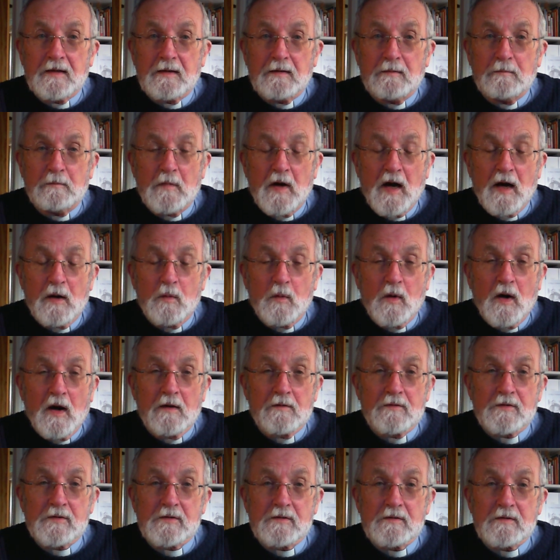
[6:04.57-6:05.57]
My
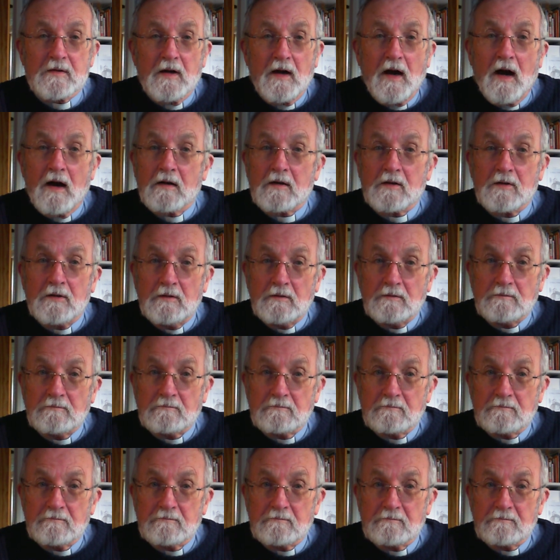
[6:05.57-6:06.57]
wife's uncle,
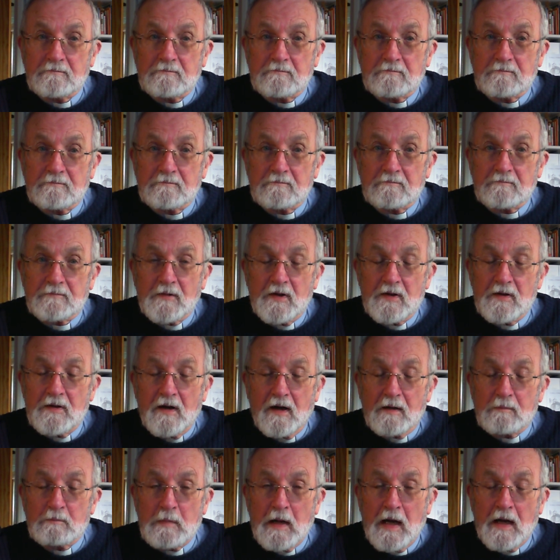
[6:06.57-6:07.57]
a
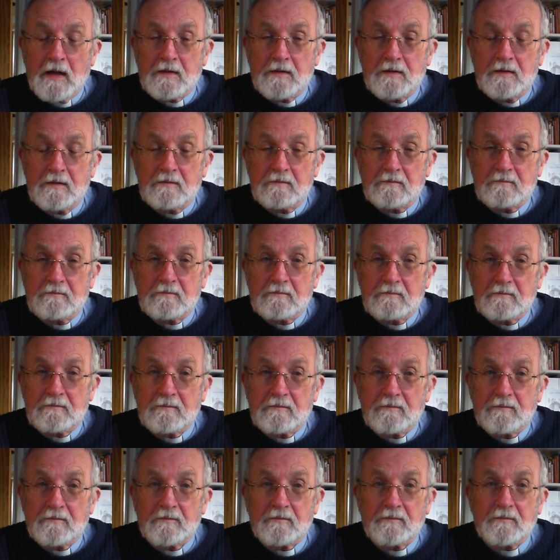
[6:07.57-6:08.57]
young man
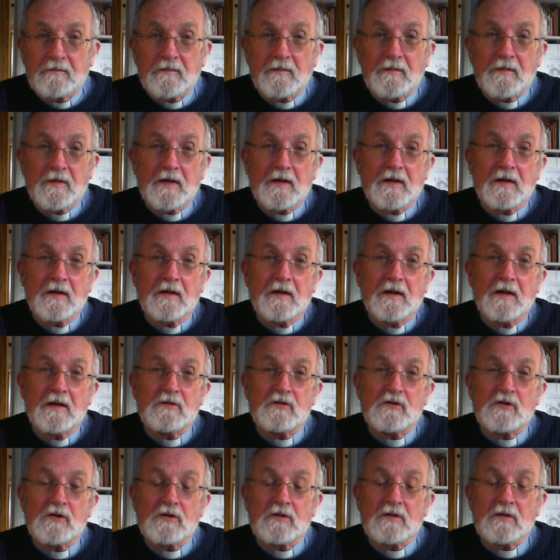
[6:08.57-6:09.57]

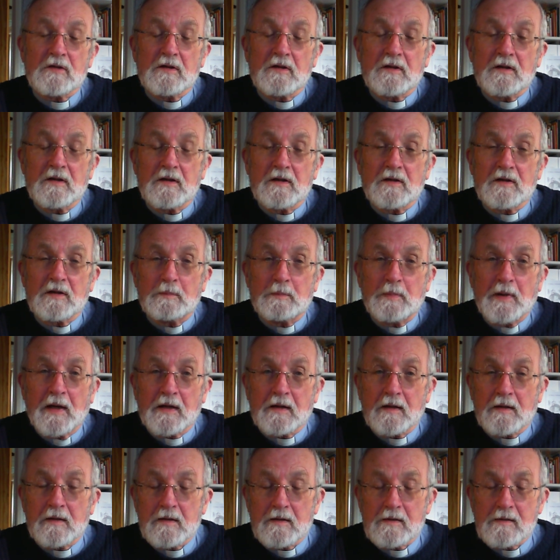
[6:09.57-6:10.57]
injured at the
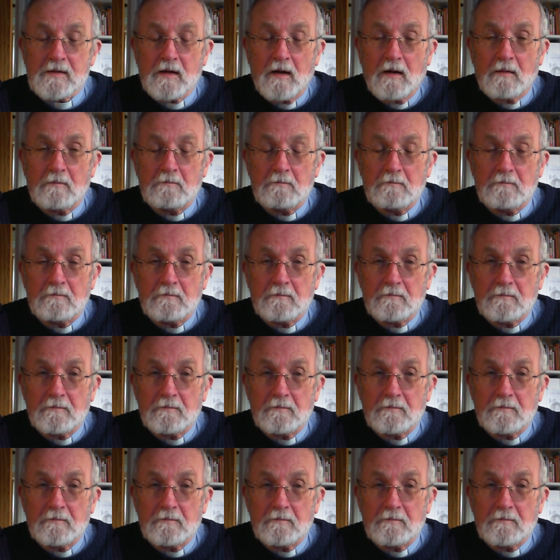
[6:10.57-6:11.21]
Battle of the Somme,